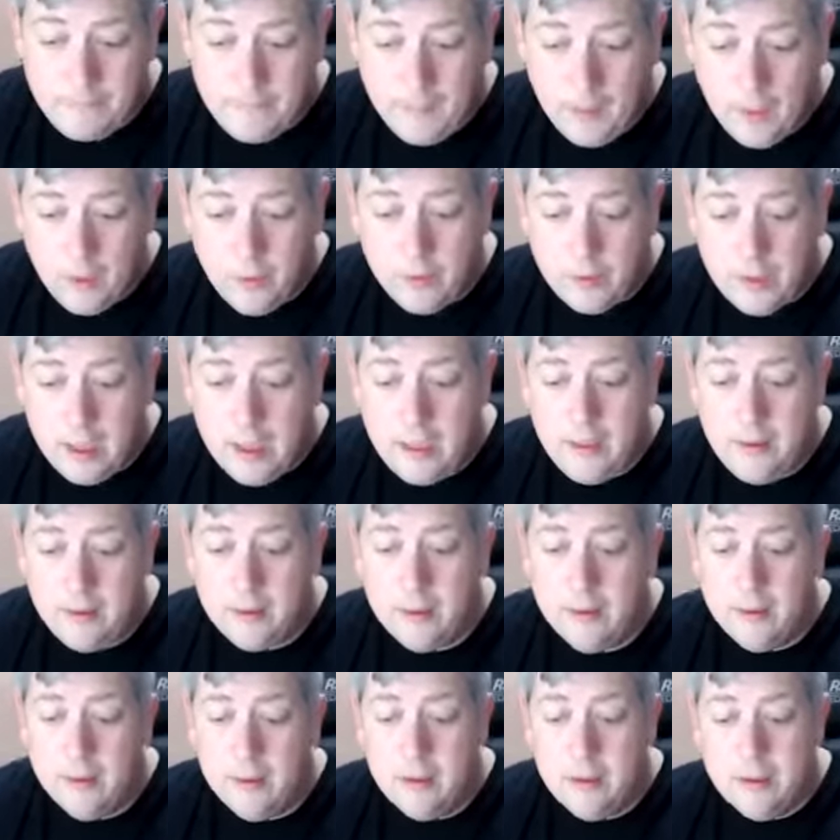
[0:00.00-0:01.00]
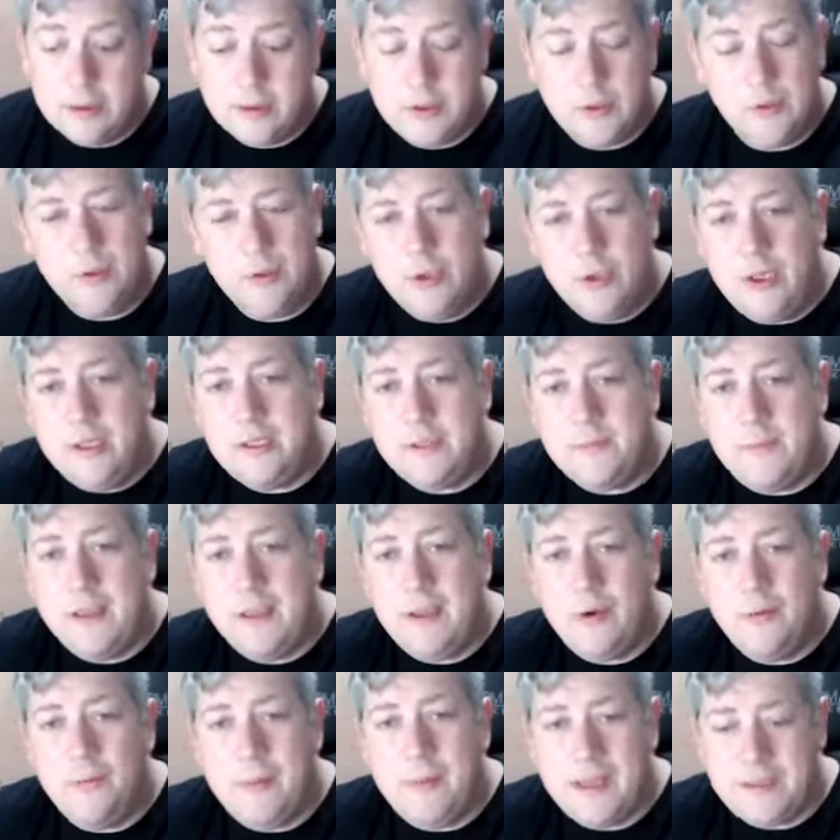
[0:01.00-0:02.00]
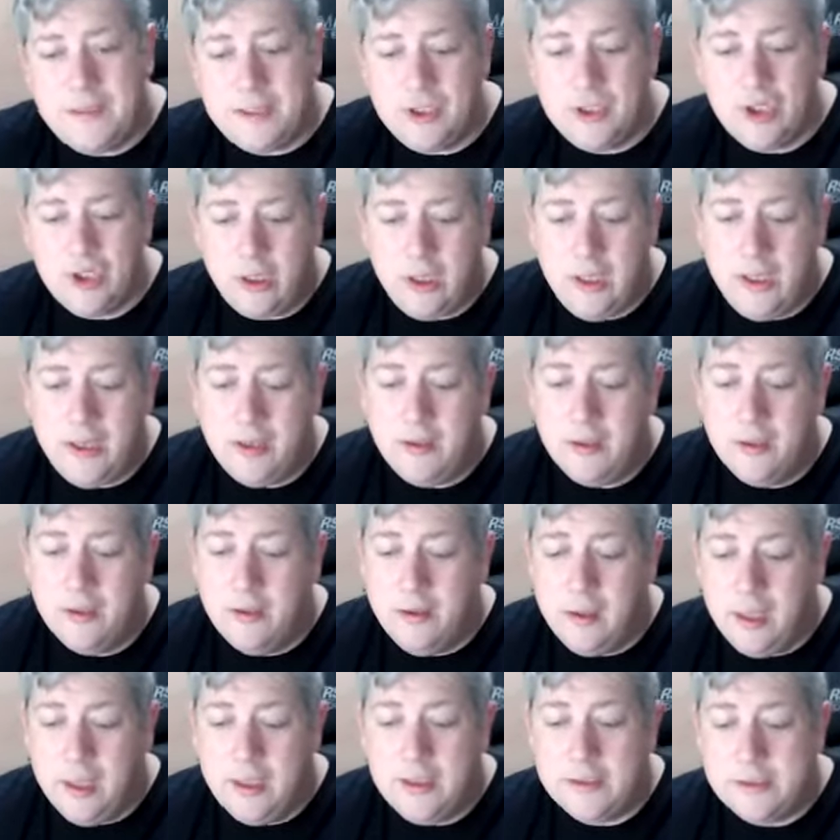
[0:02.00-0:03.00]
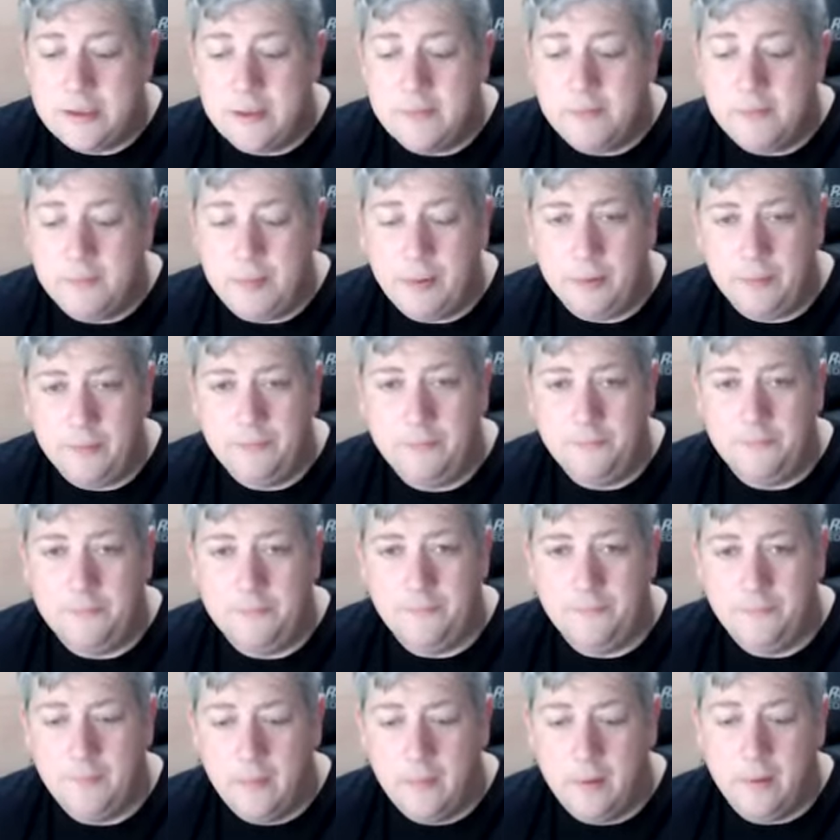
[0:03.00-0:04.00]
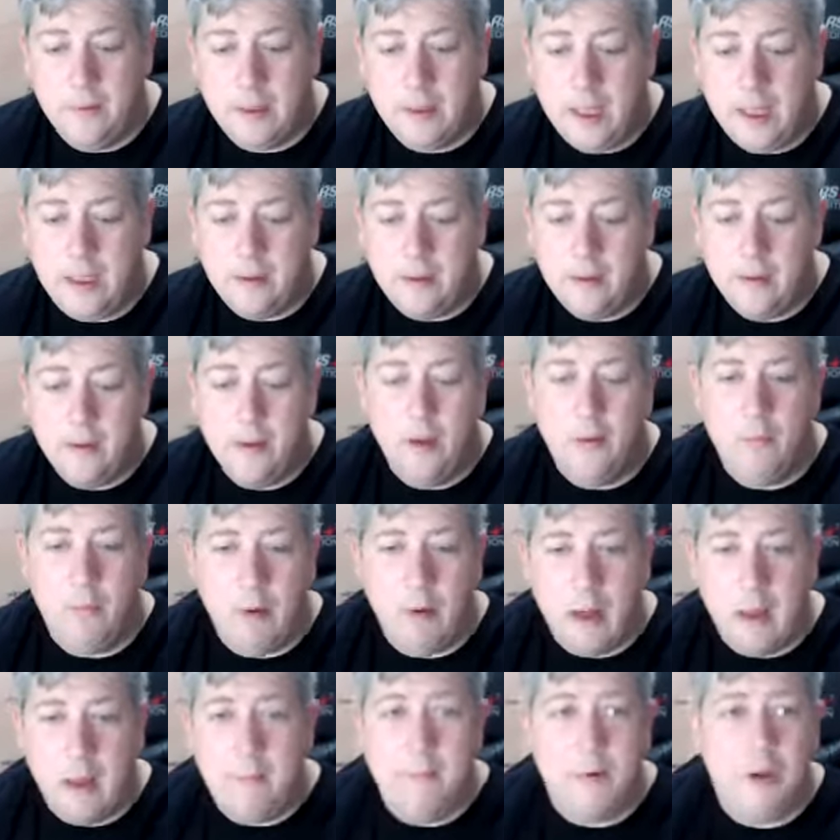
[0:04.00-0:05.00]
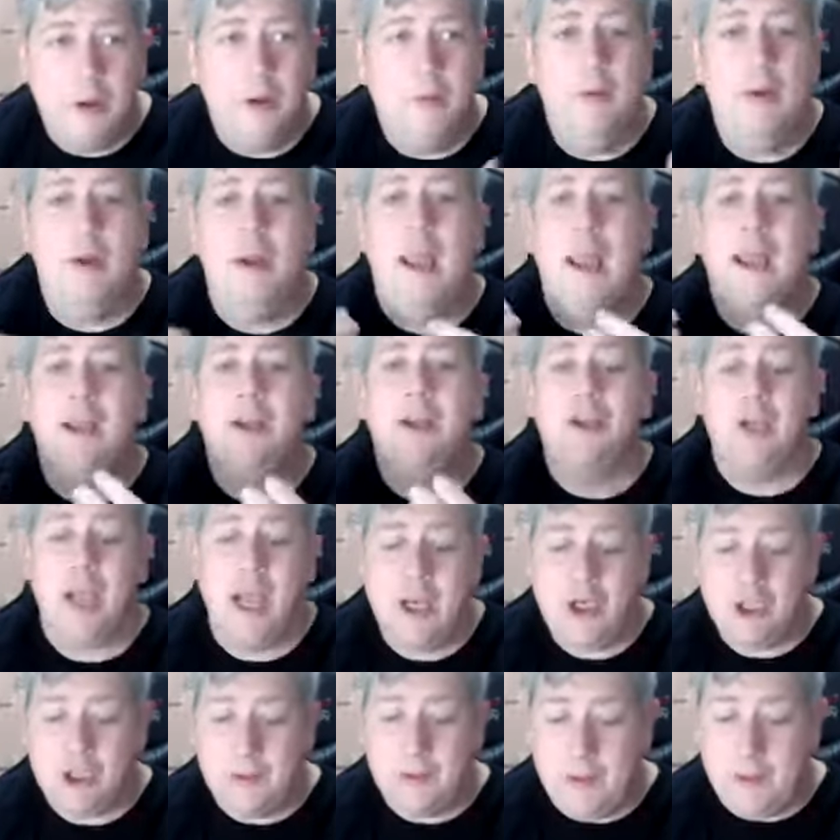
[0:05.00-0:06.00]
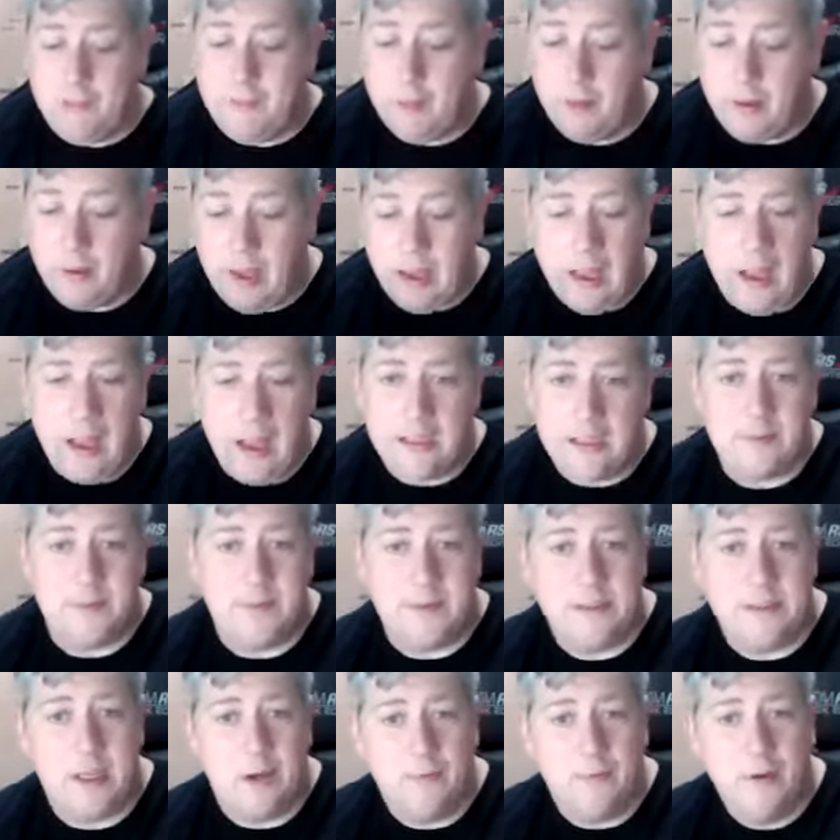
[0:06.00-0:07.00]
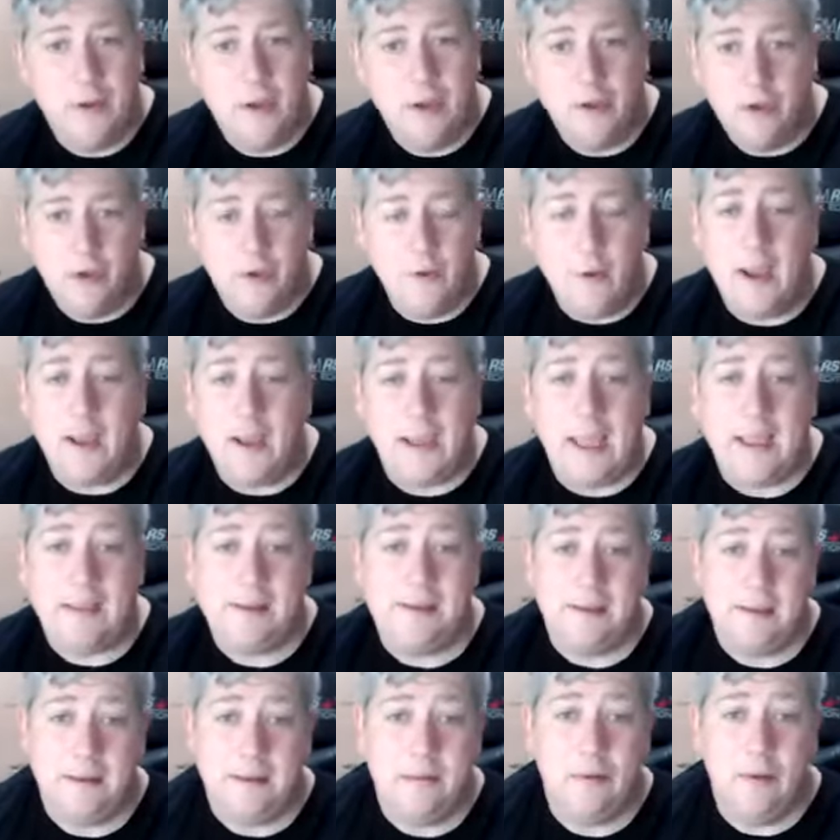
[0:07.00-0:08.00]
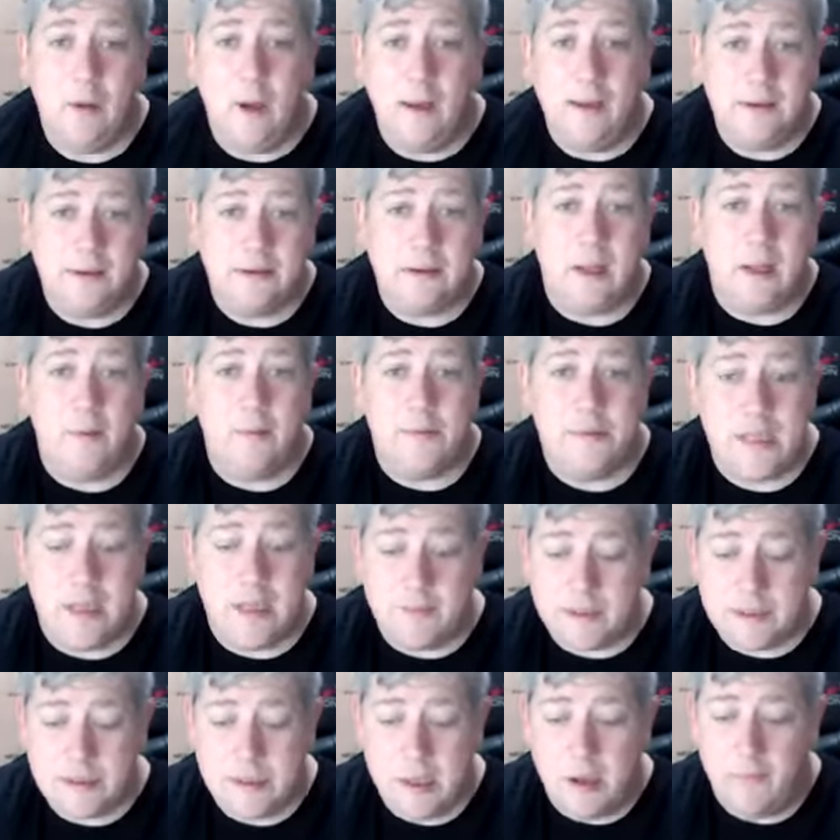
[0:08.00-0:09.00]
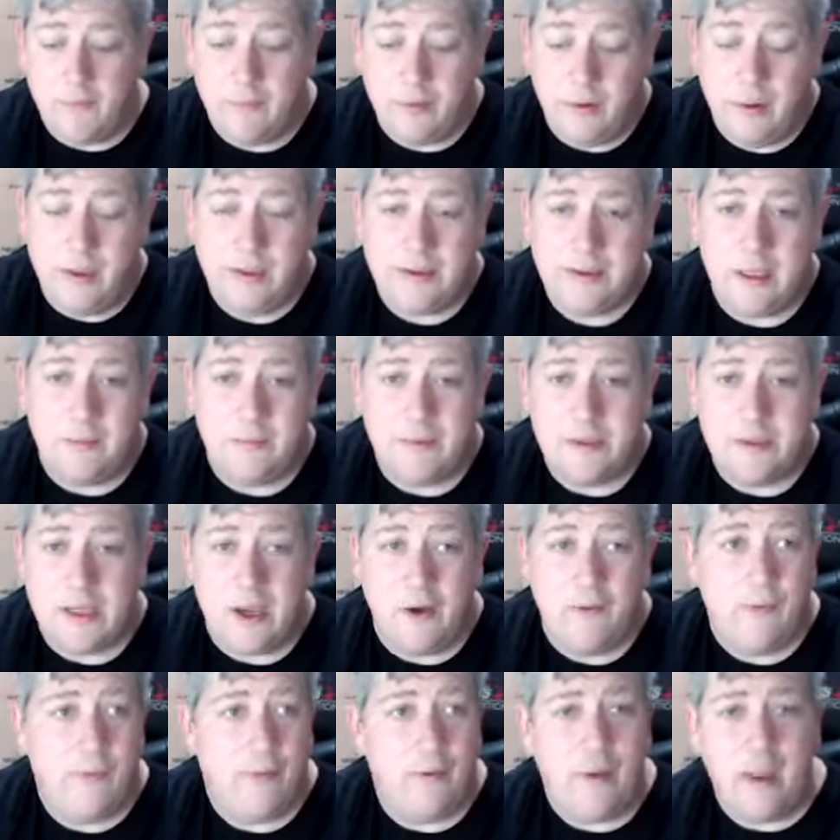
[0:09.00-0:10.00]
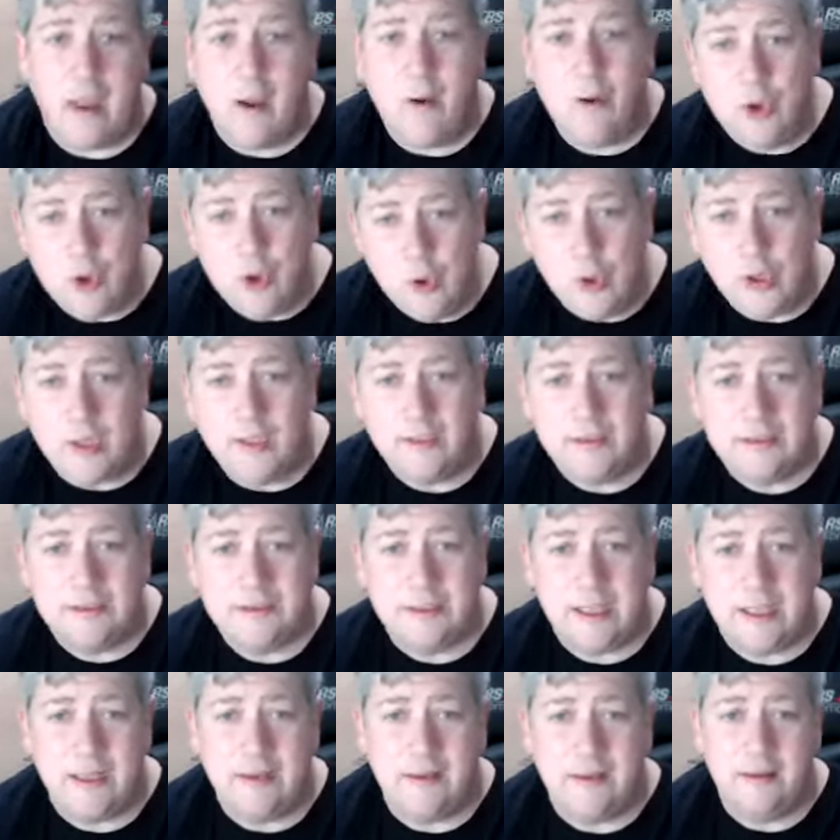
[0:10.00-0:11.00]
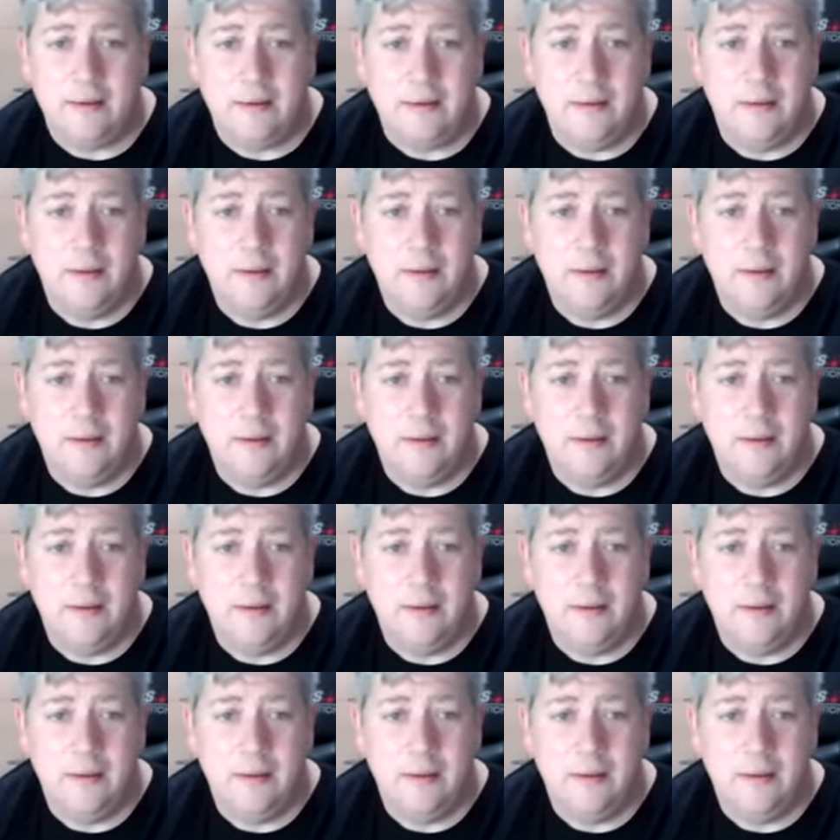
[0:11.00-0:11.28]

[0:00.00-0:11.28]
Okay? So you need to make your message clear and simple. Okay? When I'm communicating change to people, I ask myself, do I get it? Do I understand what I'm saying myself? If I don't understand myself, how are you going to understand it?